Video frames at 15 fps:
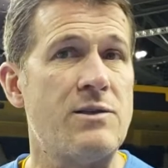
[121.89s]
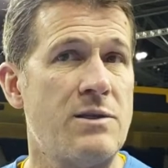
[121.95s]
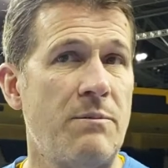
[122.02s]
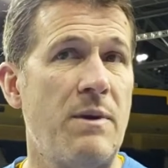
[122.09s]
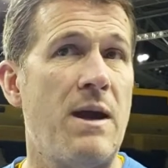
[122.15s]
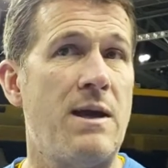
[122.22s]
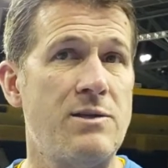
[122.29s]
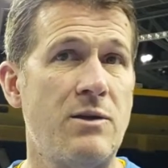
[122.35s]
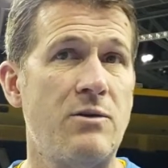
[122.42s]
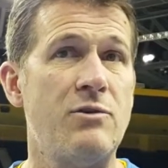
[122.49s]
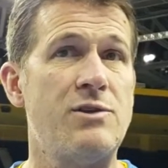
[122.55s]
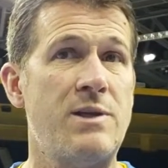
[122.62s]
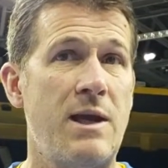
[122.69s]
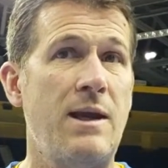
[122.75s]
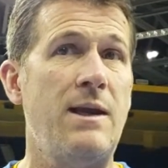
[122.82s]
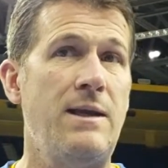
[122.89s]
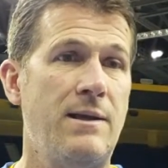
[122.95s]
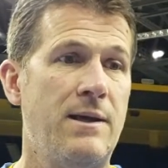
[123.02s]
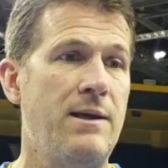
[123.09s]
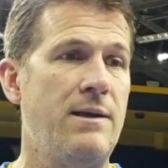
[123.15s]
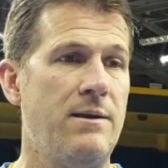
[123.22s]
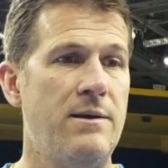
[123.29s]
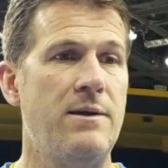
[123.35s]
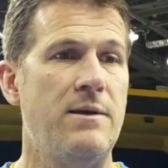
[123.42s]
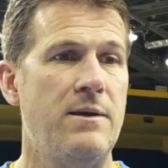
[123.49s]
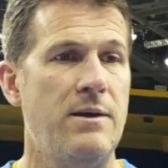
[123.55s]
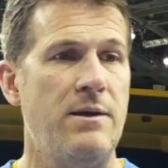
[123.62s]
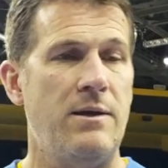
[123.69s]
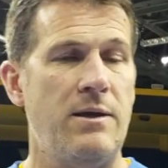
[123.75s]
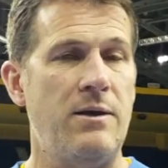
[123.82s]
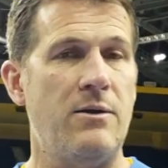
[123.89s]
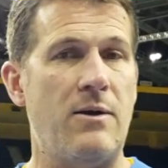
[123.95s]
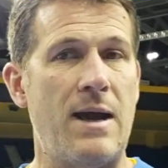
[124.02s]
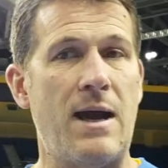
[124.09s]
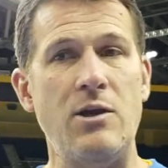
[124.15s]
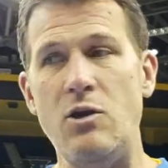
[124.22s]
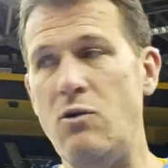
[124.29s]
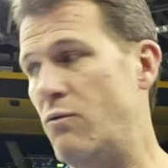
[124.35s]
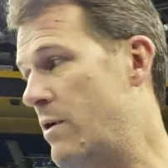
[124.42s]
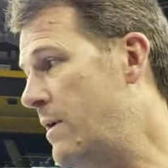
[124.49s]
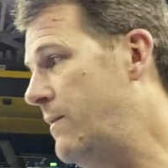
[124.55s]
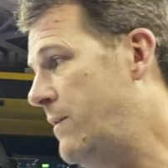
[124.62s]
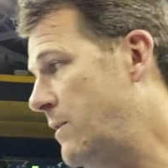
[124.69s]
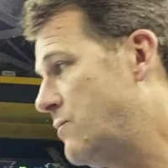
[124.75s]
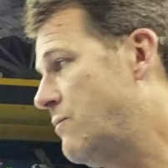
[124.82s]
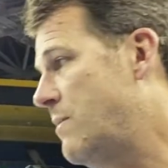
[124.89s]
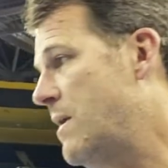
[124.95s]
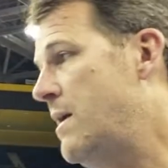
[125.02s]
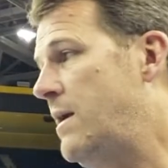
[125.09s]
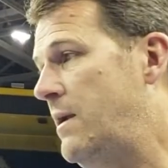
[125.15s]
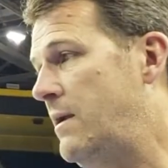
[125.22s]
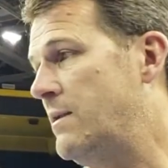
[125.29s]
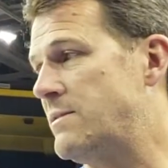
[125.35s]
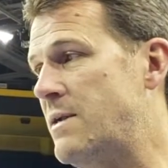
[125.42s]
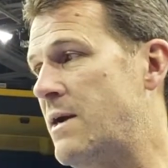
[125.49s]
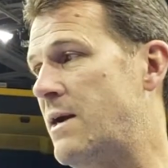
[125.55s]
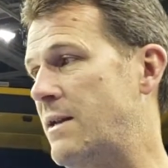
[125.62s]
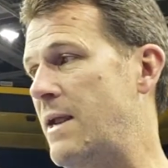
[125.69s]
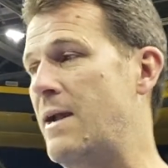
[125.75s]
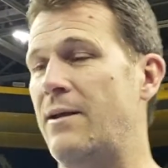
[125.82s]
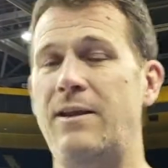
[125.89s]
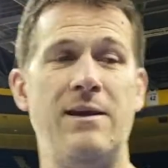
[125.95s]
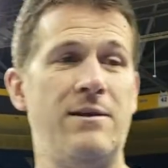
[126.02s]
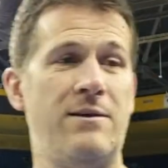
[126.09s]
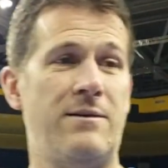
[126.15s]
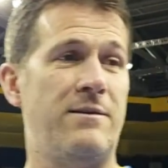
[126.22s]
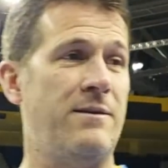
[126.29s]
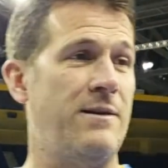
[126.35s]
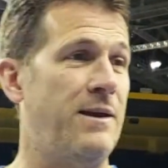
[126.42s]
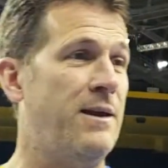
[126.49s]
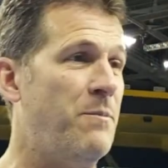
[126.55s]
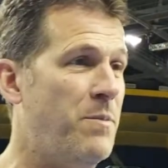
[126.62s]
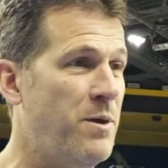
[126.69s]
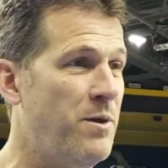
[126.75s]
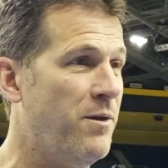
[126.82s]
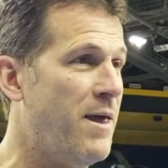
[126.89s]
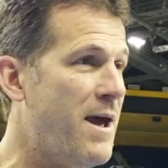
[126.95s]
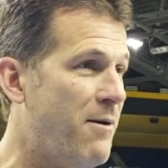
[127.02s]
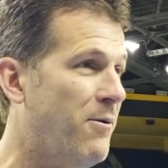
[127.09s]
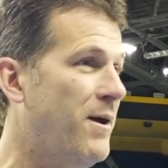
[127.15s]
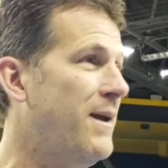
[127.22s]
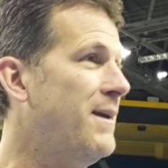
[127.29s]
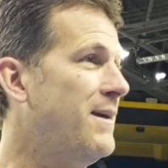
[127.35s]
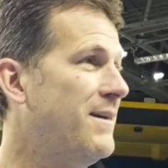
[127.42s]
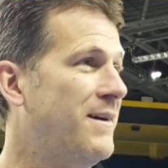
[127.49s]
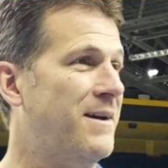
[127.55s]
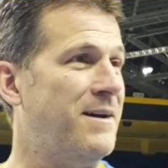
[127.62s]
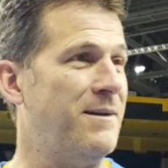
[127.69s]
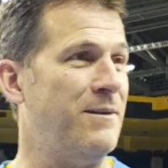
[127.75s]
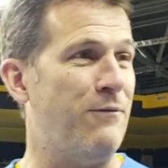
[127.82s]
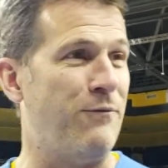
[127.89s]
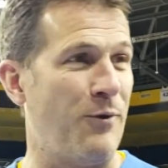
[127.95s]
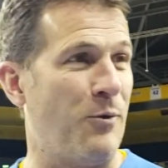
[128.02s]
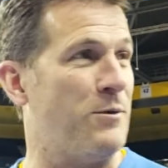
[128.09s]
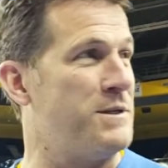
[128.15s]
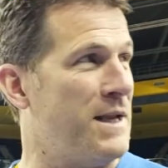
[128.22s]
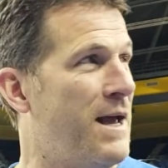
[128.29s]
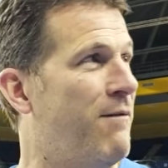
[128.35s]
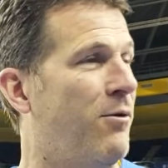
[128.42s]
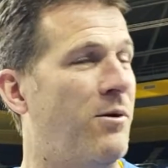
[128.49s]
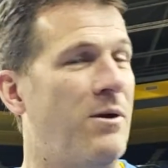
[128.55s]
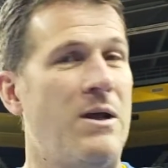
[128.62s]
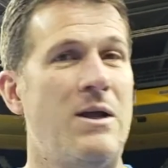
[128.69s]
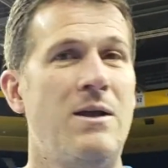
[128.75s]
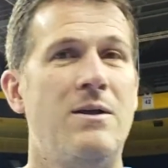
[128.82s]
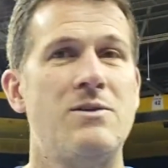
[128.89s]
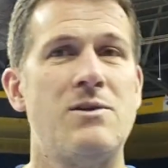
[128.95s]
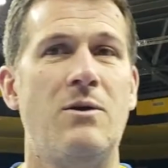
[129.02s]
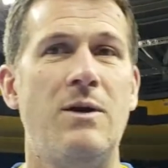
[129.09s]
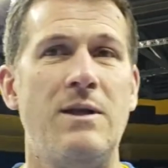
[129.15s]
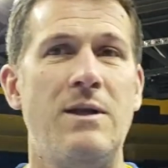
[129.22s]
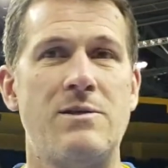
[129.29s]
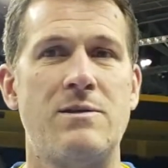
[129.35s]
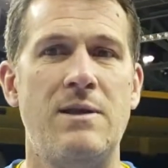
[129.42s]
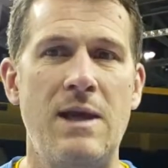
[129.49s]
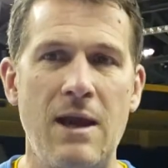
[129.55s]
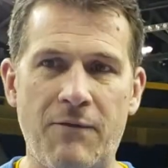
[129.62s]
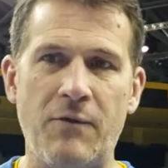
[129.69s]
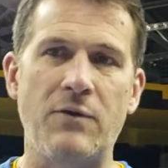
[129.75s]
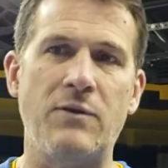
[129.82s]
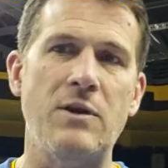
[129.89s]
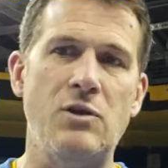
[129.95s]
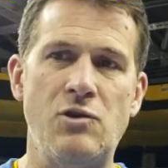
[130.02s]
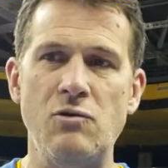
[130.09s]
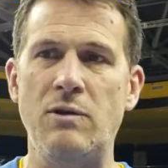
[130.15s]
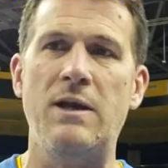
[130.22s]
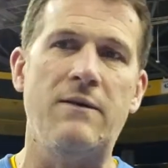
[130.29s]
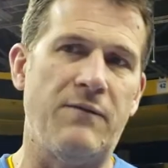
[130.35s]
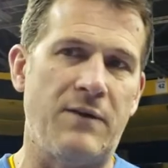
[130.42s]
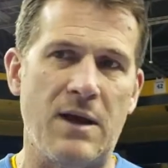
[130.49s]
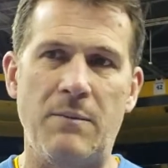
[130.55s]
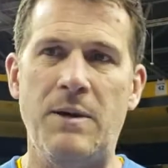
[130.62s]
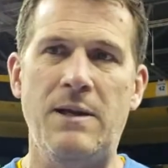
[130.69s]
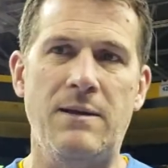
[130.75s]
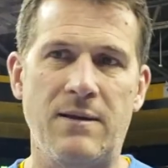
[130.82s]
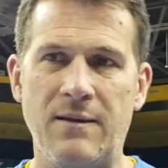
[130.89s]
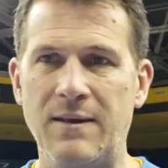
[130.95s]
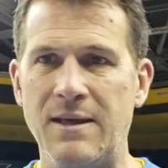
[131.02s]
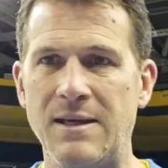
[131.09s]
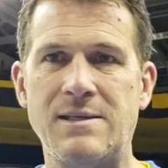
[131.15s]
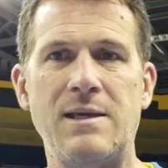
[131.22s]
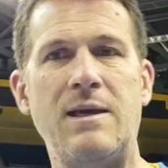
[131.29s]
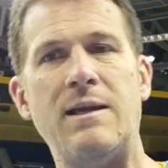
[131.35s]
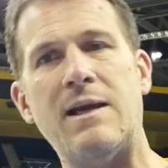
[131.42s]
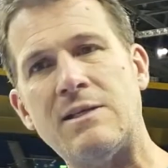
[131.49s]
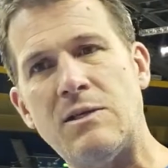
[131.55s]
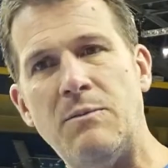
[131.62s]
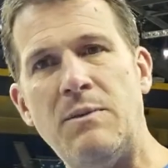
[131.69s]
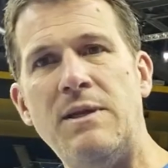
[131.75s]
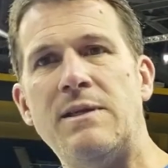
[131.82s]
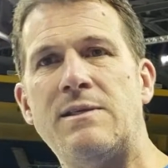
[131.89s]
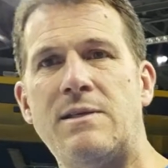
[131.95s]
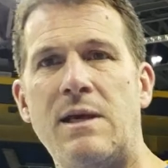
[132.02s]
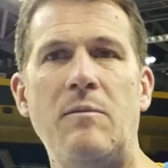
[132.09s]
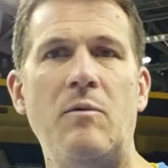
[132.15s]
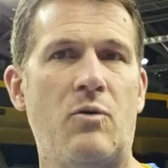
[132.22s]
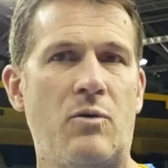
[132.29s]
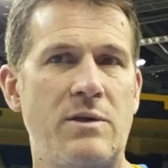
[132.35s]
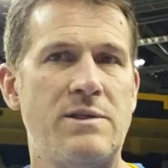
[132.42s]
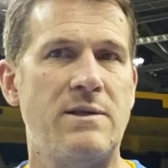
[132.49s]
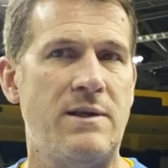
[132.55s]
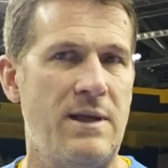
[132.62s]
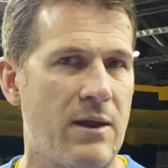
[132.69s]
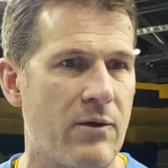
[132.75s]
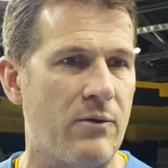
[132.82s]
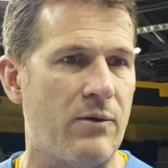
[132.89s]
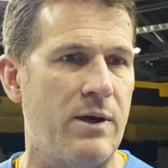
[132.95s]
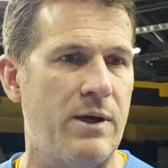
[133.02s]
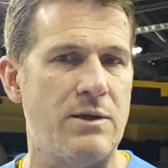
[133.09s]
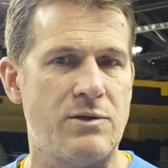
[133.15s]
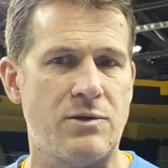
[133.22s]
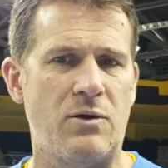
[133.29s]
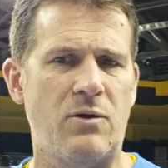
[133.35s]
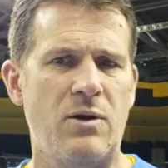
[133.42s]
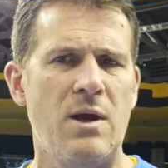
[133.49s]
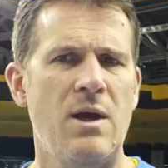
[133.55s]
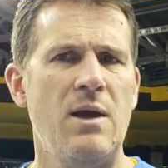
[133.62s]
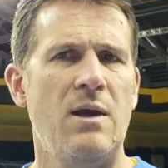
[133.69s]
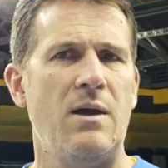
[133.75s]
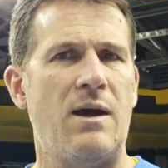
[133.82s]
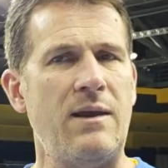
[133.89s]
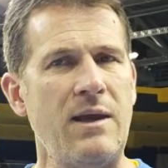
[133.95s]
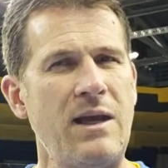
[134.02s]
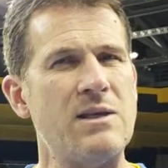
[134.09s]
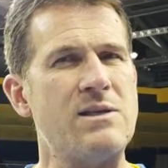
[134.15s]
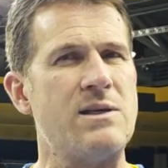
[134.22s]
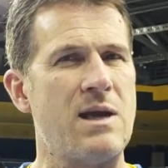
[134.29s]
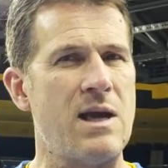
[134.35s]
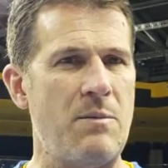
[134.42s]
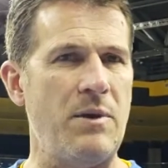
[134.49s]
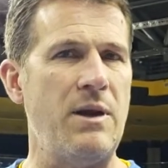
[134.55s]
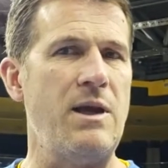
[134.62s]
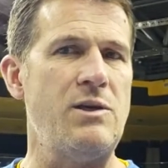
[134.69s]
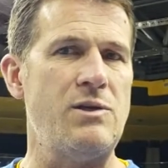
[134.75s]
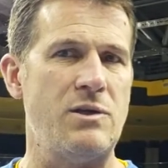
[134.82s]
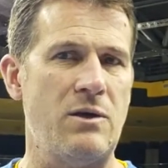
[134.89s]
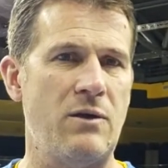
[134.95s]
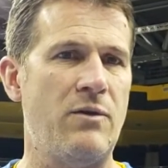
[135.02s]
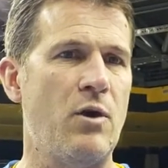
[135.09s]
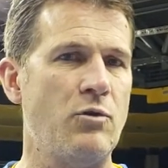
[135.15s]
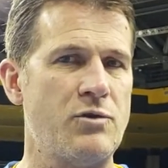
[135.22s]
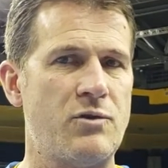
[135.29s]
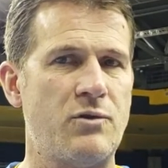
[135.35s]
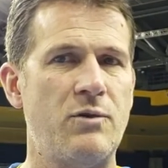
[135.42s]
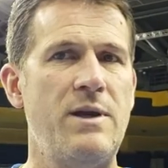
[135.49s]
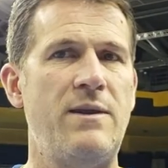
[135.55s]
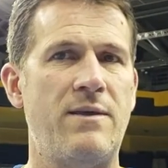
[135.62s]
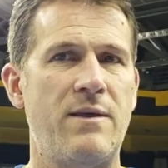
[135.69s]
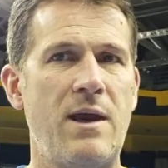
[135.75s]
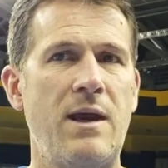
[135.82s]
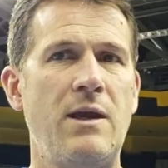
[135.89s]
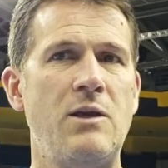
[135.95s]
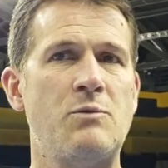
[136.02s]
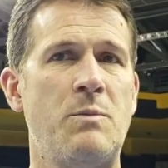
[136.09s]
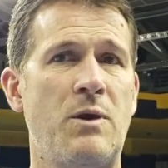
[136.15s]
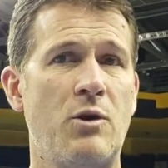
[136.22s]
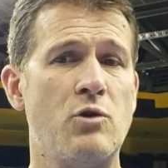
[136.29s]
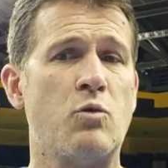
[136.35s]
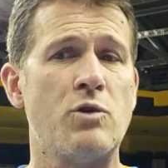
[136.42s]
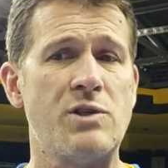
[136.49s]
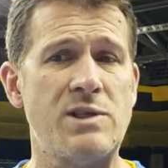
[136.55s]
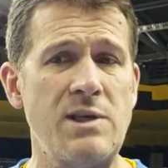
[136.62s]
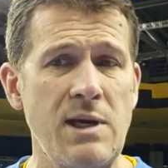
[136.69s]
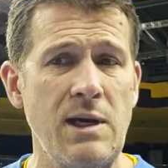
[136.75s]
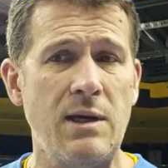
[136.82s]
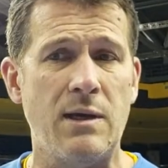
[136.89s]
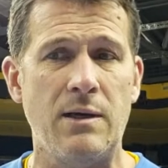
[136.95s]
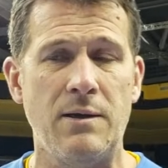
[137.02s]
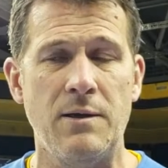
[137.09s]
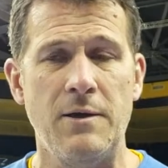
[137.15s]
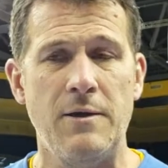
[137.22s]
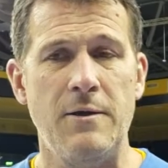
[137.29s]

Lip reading: some guys understanding that, you know, how you run this way, it's not downhill and uphill that way. The floor's level. So it's the effort that you give coming to this end has to be the same going to the other end. So I think it's a combination of those three things, because we're seeing